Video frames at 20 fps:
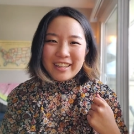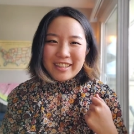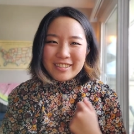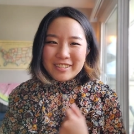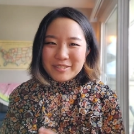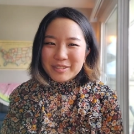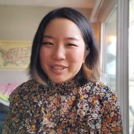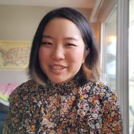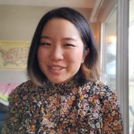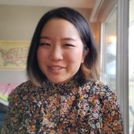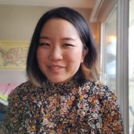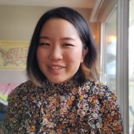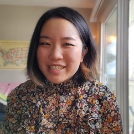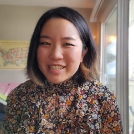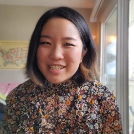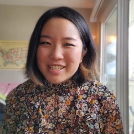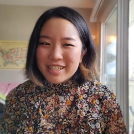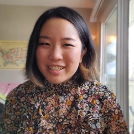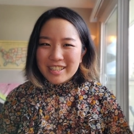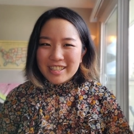groovy
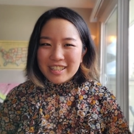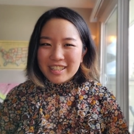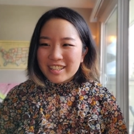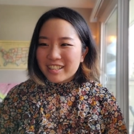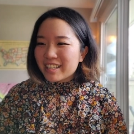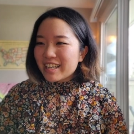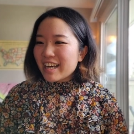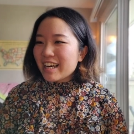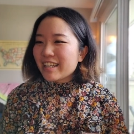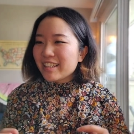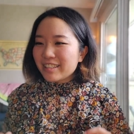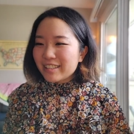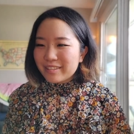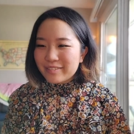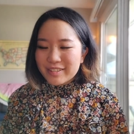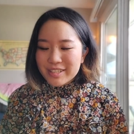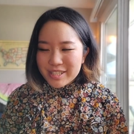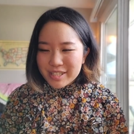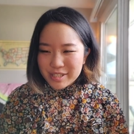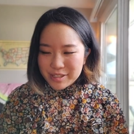song. I love
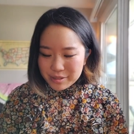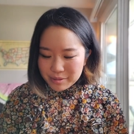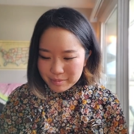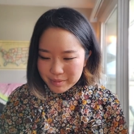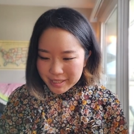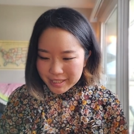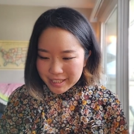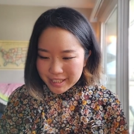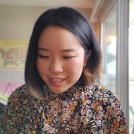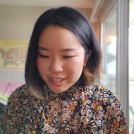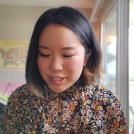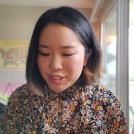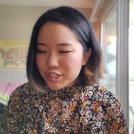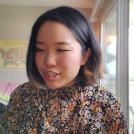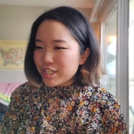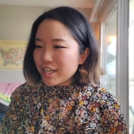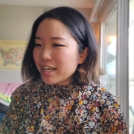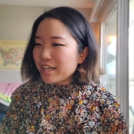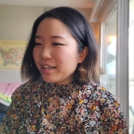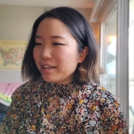it so much.
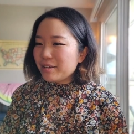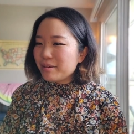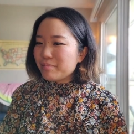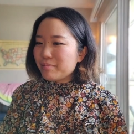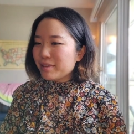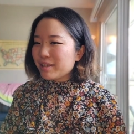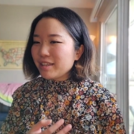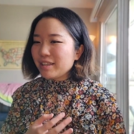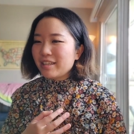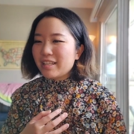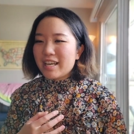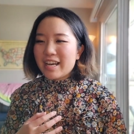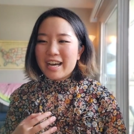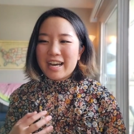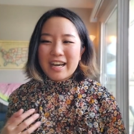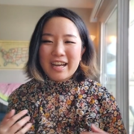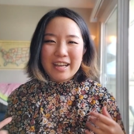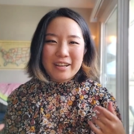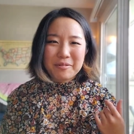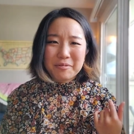Um,
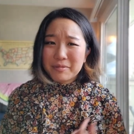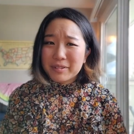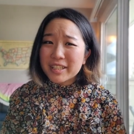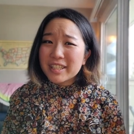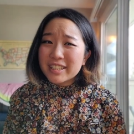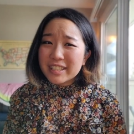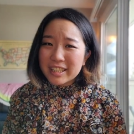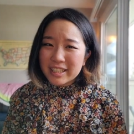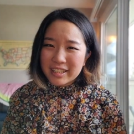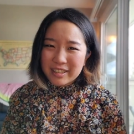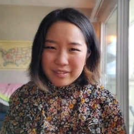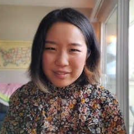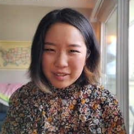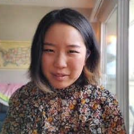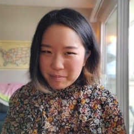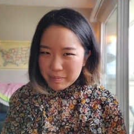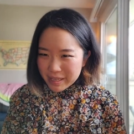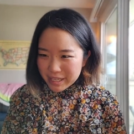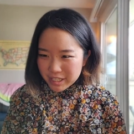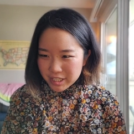I really love the
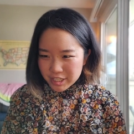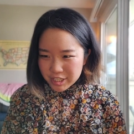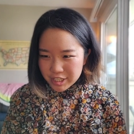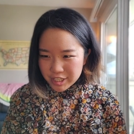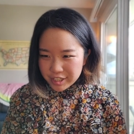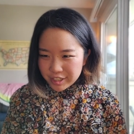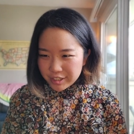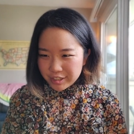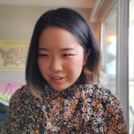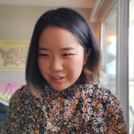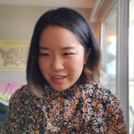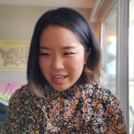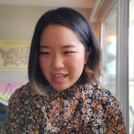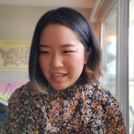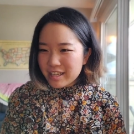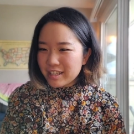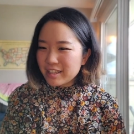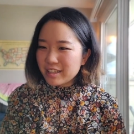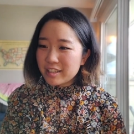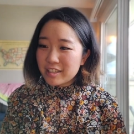banjo
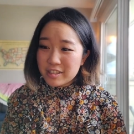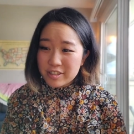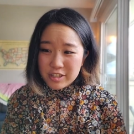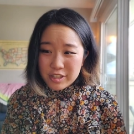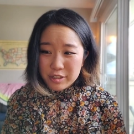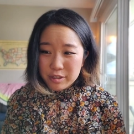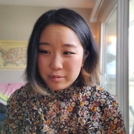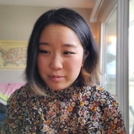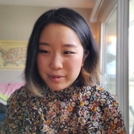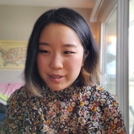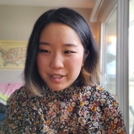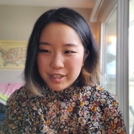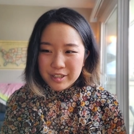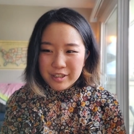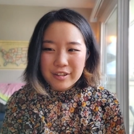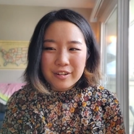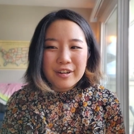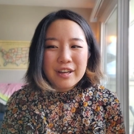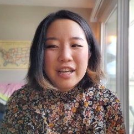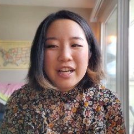and the
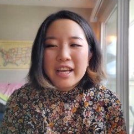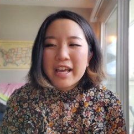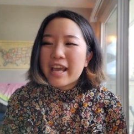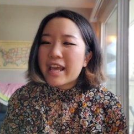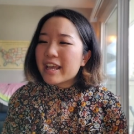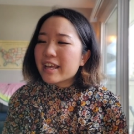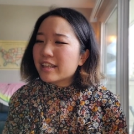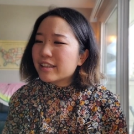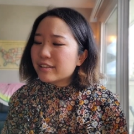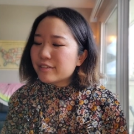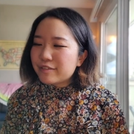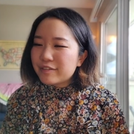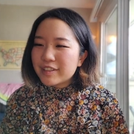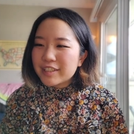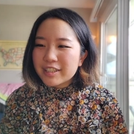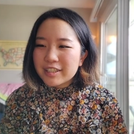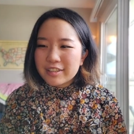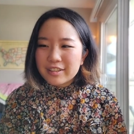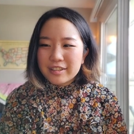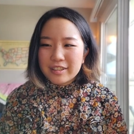dobro and the
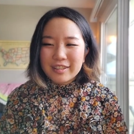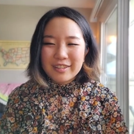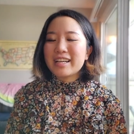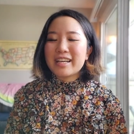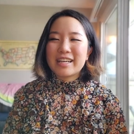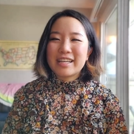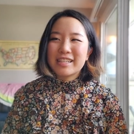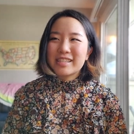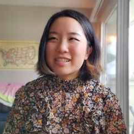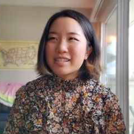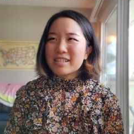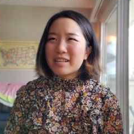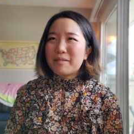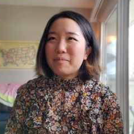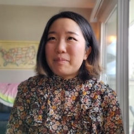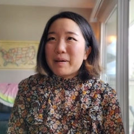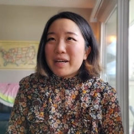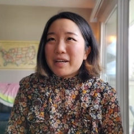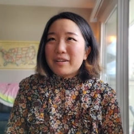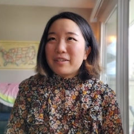fiddle. It's
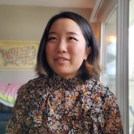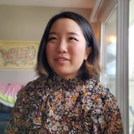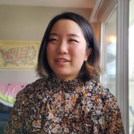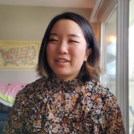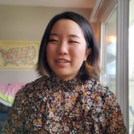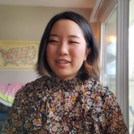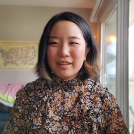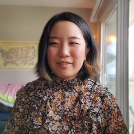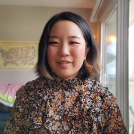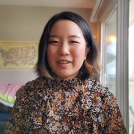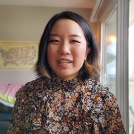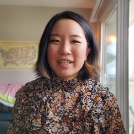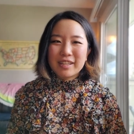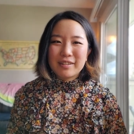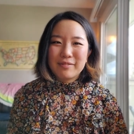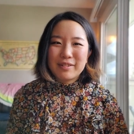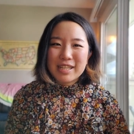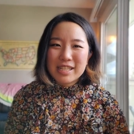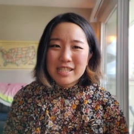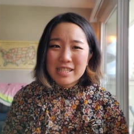about living in
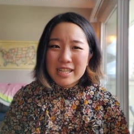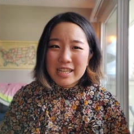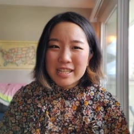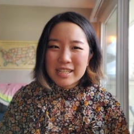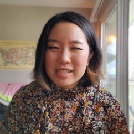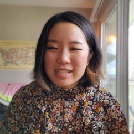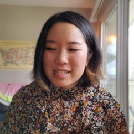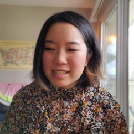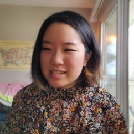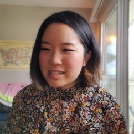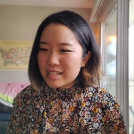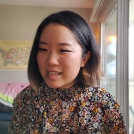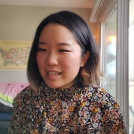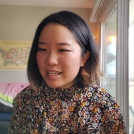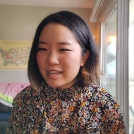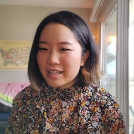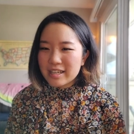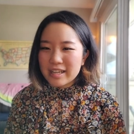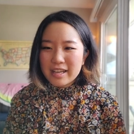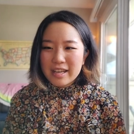West Texas
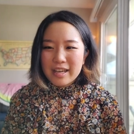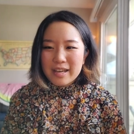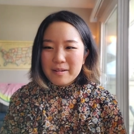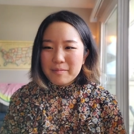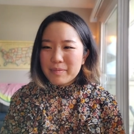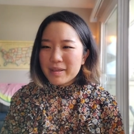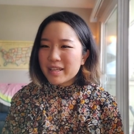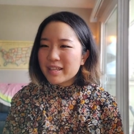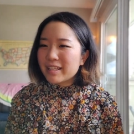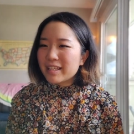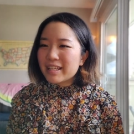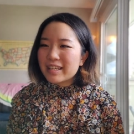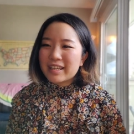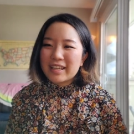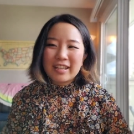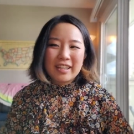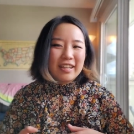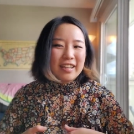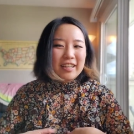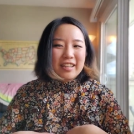and being like,
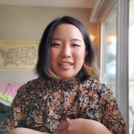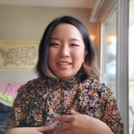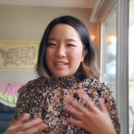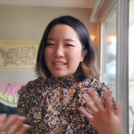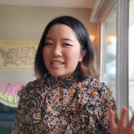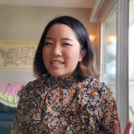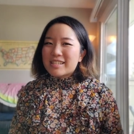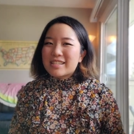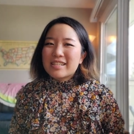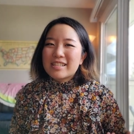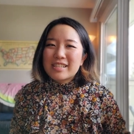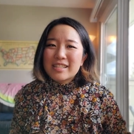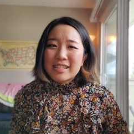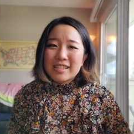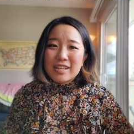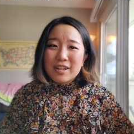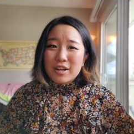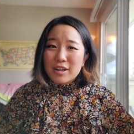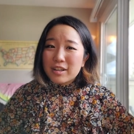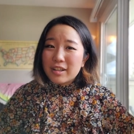this is
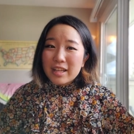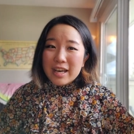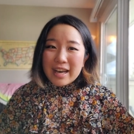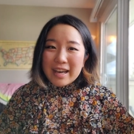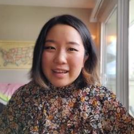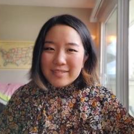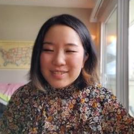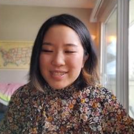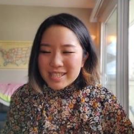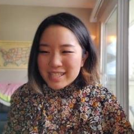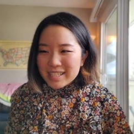our lives.